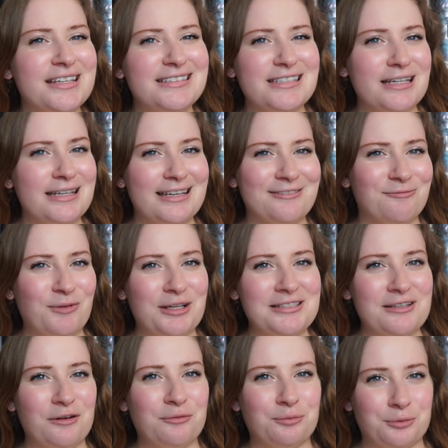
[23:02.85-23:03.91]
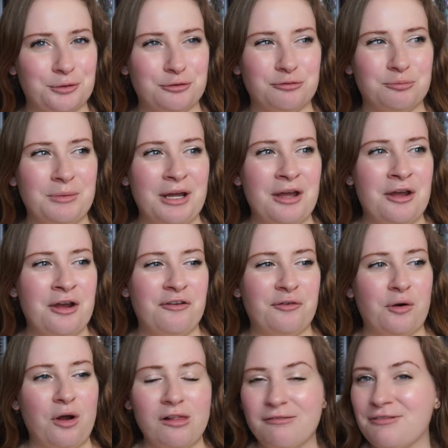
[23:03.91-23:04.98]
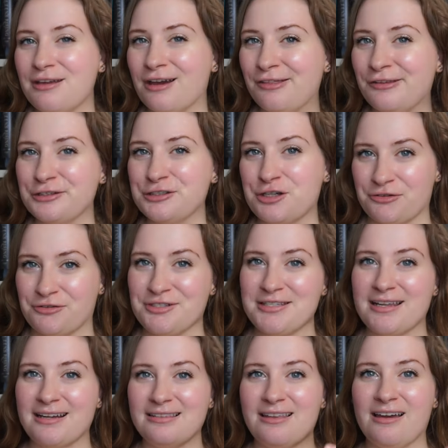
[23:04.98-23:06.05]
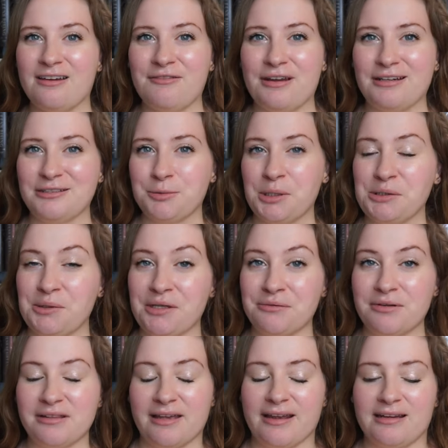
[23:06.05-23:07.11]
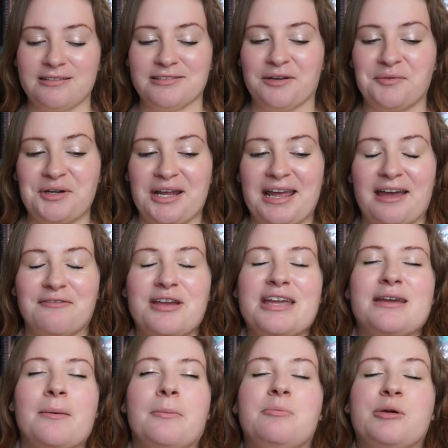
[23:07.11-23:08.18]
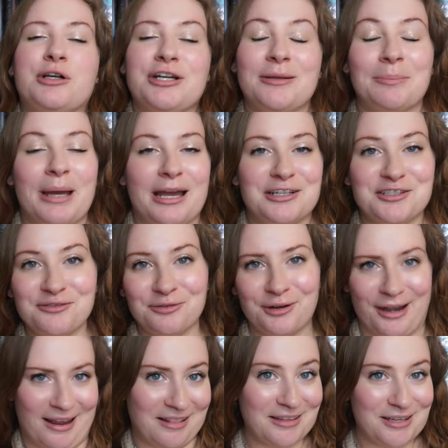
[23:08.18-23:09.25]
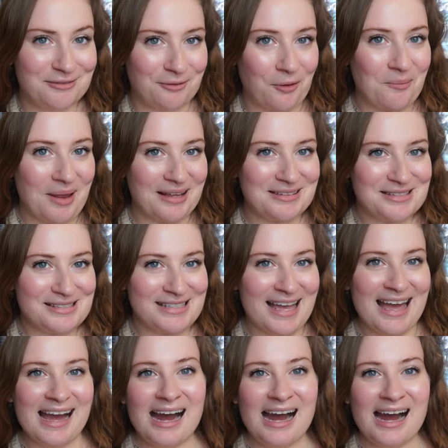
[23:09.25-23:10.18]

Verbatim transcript: like didn't give myself room for all of the other genres that I love. And in 2023, like, I discovered I have a burning passion for alien romance.